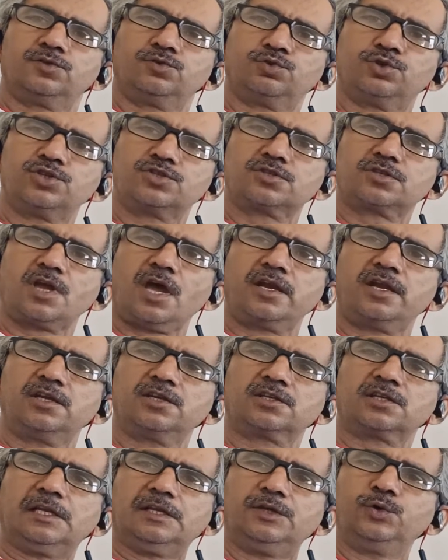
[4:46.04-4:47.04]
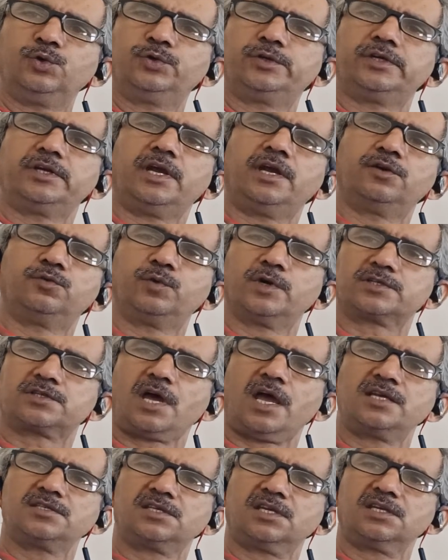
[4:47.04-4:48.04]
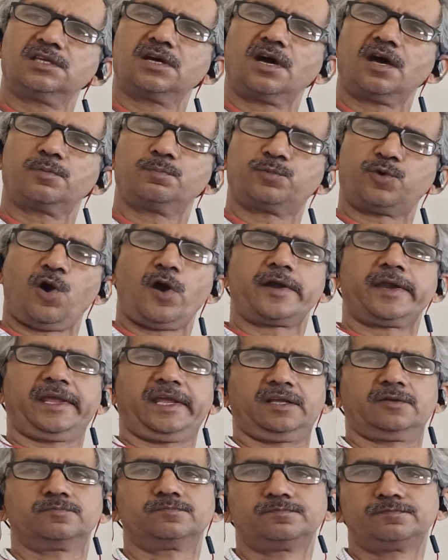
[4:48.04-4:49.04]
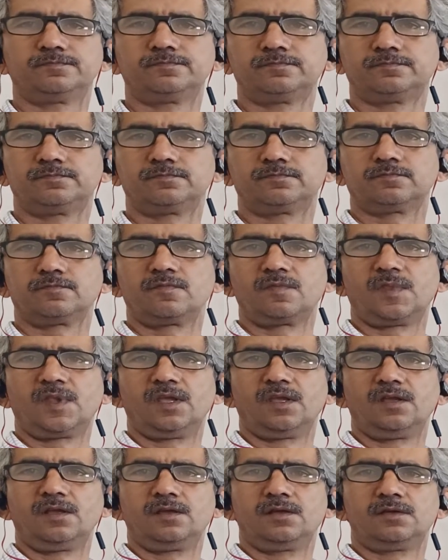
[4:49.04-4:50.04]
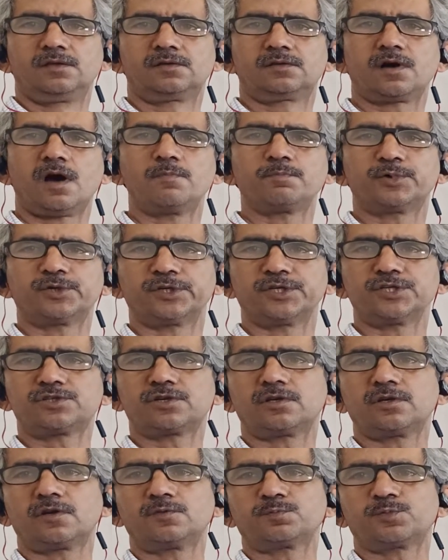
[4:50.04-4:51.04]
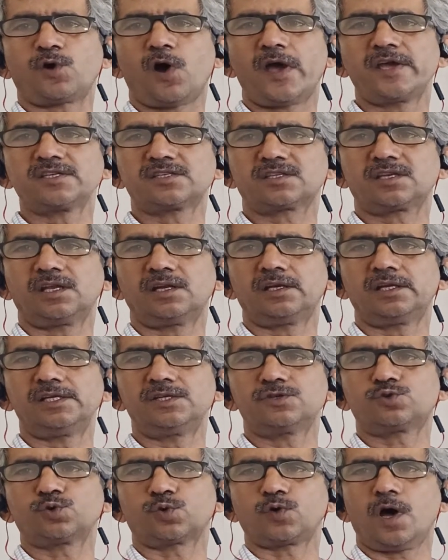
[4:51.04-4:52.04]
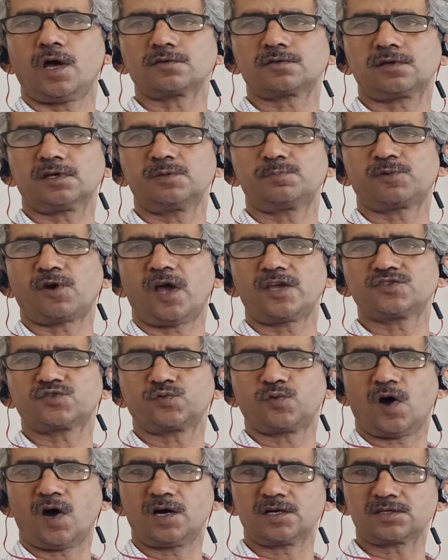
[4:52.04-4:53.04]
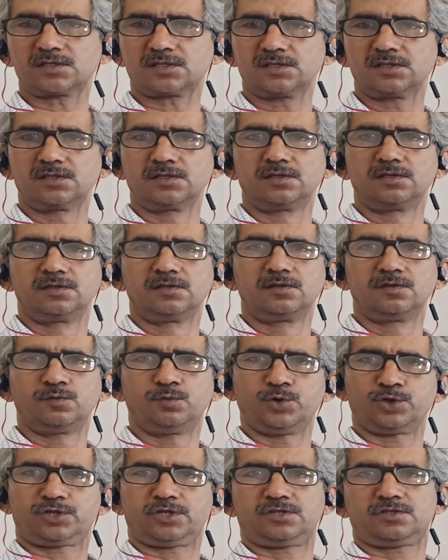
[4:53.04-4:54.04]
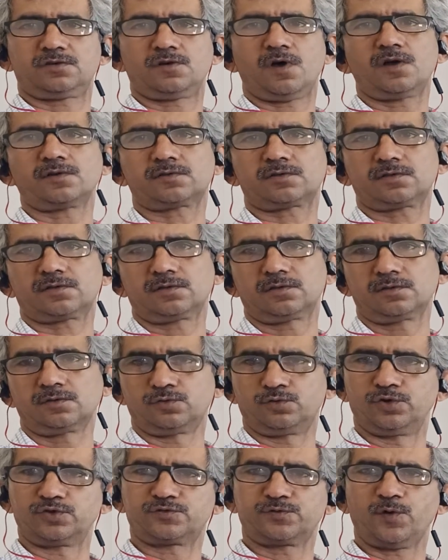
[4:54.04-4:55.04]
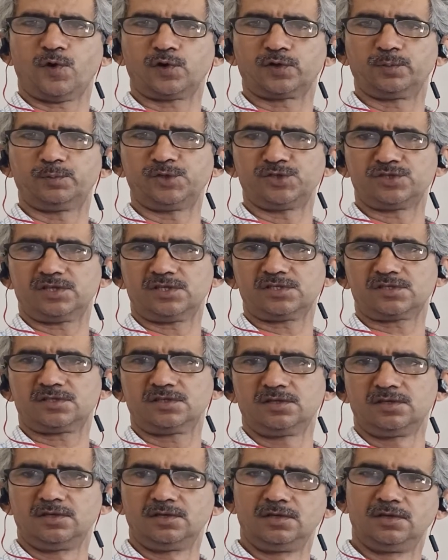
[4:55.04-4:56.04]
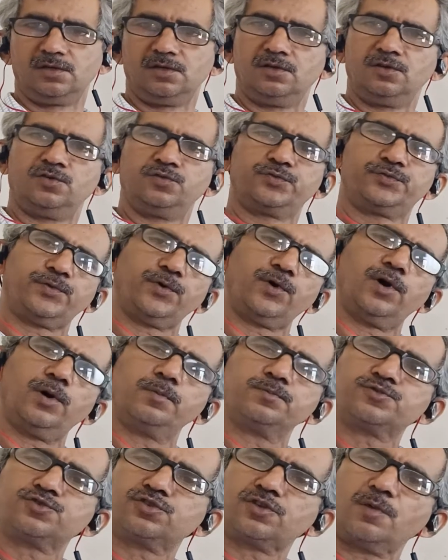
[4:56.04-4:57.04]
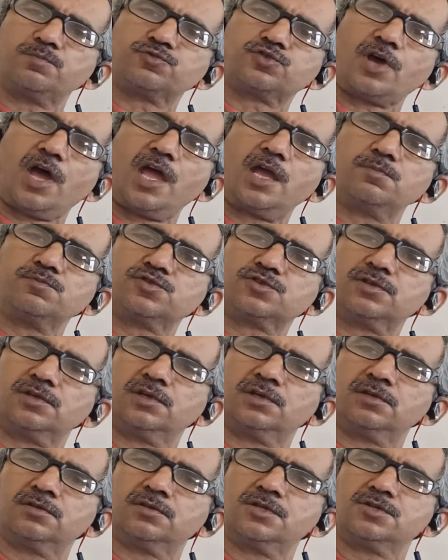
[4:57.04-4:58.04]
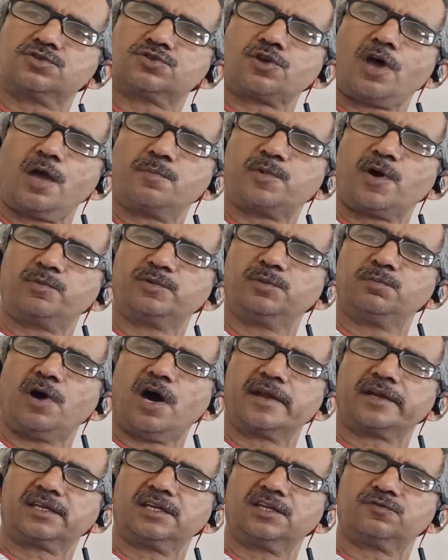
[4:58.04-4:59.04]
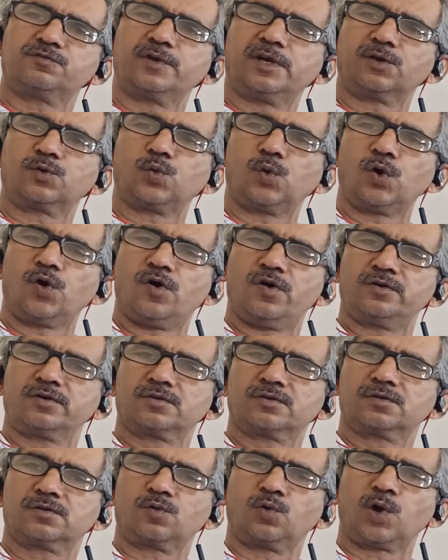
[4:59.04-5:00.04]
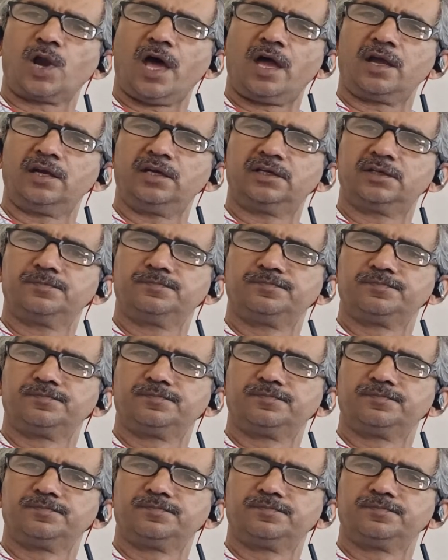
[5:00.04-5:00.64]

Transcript: This can include advertising or branding. Competition on price can lead to costly price wars, which is not good for the business. Firms sometimes in this type of the market will pull collide